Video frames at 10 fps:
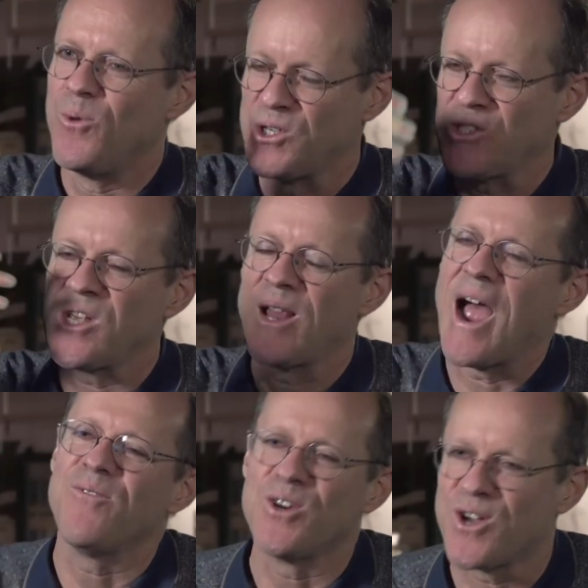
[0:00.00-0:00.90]
should sell
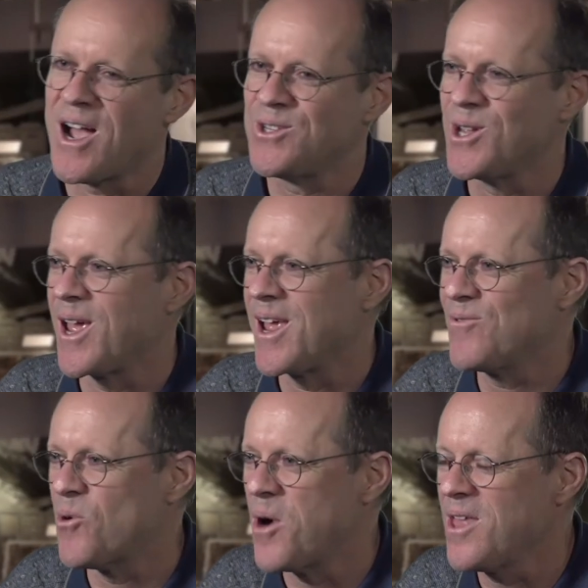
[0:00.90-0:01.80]
advertising and
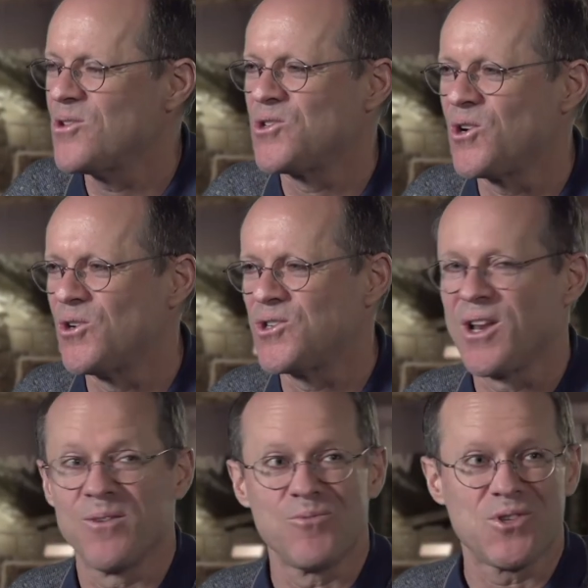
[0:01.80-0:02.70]
give away the search.
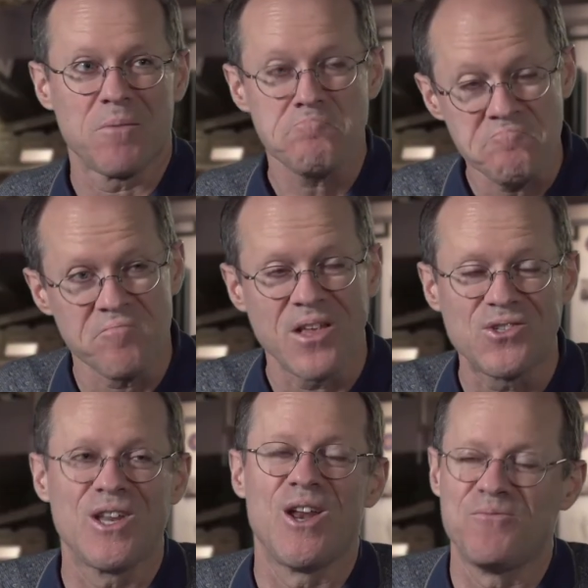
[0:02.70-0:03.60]
And we said,
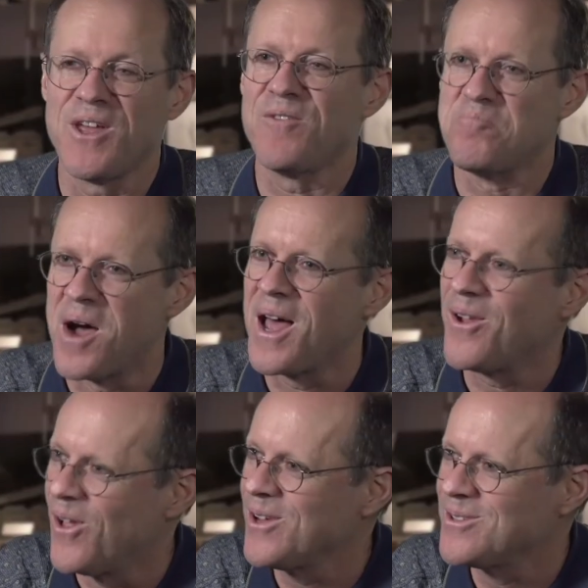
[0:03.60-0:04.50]
that's an innovative
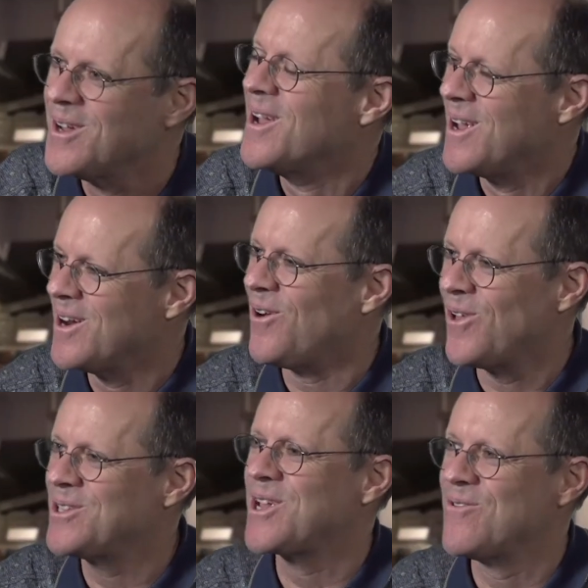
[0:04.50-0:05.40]
model. You know,
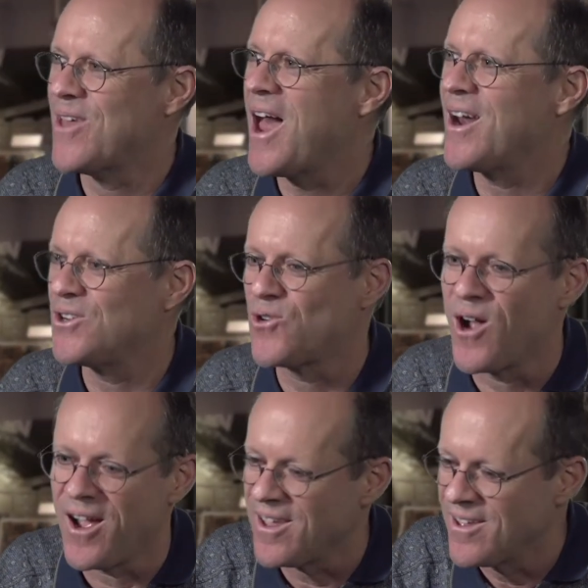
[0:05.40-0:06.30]
let's give that a
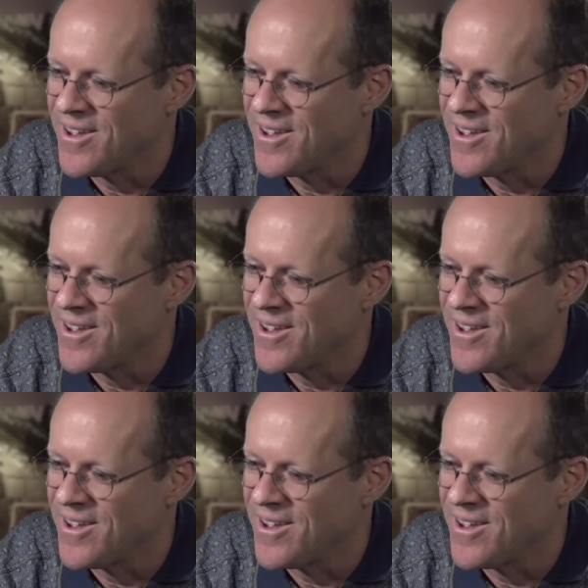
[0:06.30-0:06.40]
try.